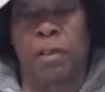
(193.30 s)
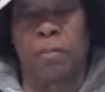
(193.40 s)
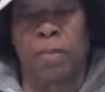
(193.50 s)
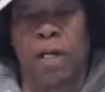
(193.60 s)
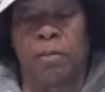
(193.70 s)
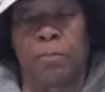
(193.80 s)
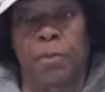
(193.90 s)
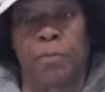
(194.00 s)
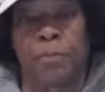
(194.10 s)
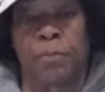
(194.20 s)
by the
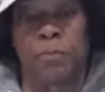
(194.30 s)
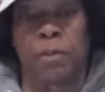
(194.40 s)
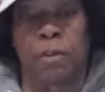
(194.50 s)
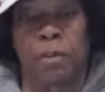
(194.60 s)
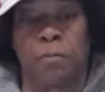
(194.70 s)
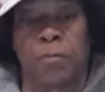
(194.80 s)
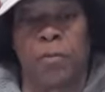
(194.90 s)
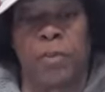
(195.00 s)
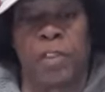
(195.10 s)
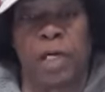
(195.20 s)
Pope,
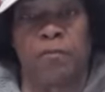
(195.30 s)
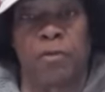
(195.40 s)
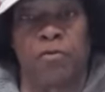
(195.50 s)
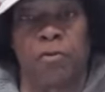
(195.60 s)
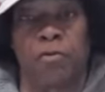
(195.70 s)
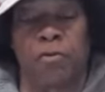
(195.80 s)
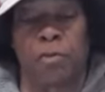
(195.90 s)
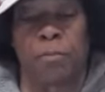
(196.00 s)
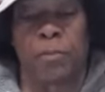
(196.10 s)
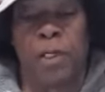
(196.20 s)
Roman Catholic Church,
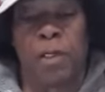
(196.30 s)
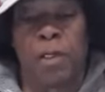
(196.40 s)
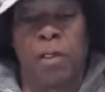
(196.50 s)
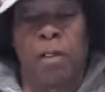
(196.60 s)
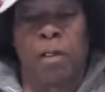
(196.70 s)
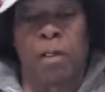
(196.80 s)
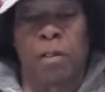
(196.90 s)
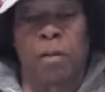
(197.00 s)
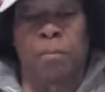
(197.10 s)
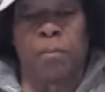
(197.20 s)
and
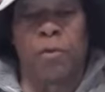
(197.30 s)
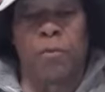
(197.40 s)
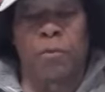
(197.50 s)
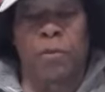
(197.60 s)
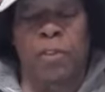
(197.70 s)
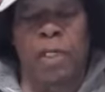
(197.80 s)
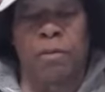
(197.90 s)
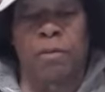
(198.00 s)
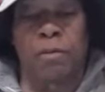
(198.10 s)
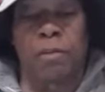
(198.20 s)
the Pope
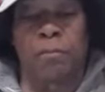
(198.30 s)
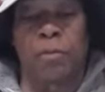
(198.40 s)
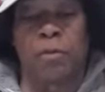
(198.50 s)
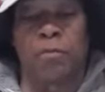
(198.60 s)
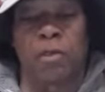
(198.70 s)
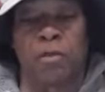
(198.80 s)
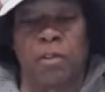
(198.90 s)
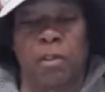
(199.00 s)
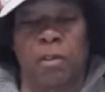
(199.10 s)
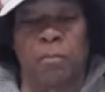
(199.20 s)
and the popes and
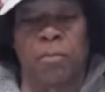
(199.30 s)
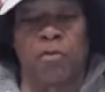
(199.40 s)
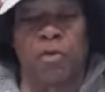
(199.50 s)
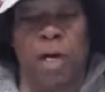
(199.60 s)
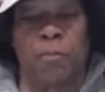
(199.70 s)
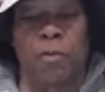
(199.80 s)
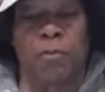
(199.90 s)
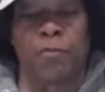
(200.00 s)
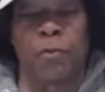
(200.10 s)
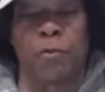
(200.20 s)
the bishopric
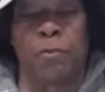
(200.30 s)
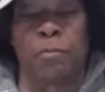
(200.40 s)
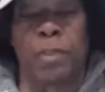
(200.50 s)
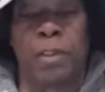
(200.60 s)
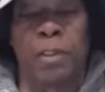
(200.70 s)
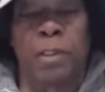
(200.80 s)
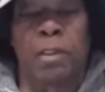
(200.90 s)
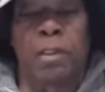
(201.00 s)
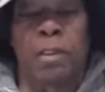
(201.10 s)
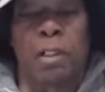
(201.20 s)
of Rome,
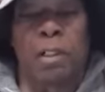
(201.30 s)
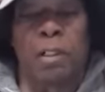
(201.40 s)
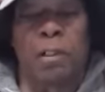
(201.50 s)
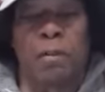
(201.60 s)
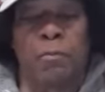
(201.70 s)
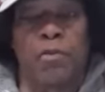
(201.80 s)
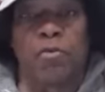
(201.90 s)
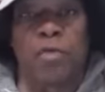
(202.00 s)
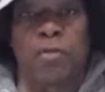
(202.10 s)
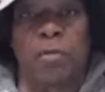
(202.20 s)

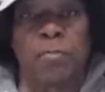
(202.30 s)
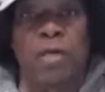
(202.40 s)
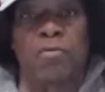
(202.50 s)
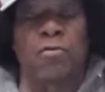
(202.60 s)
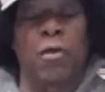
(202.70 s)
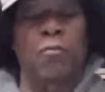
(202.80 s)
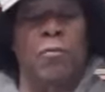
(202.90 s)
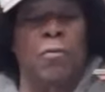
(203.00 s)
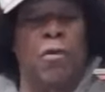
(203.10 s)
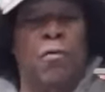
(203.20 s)
which is at the basis
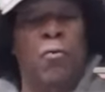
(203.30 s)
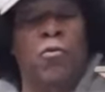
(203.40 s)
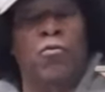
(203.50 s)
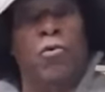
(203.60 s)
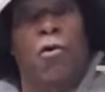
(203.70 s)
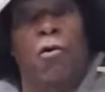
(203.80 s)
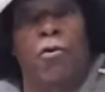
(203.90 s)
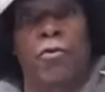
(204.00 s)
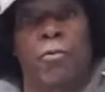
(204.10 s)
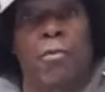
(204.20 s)
of almost
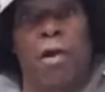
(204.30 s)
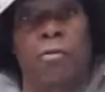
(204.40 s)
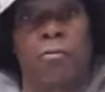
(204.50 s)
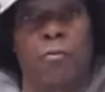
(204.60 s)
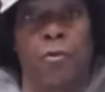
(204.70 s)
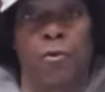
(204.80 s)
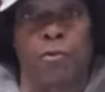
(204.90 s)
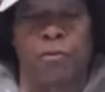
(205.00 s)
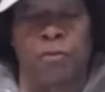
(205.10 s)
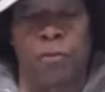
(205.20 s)
all your modern
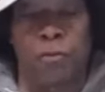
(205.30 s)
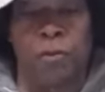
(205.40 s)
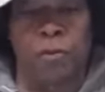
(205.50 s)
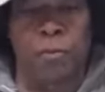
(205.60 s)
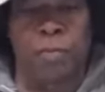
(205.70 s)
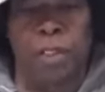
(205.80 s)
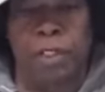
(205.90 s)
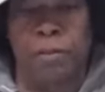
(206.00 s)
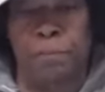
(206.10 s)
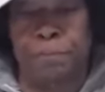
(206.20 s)
wars on the
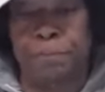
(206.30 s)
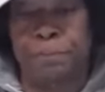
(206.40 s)
planet.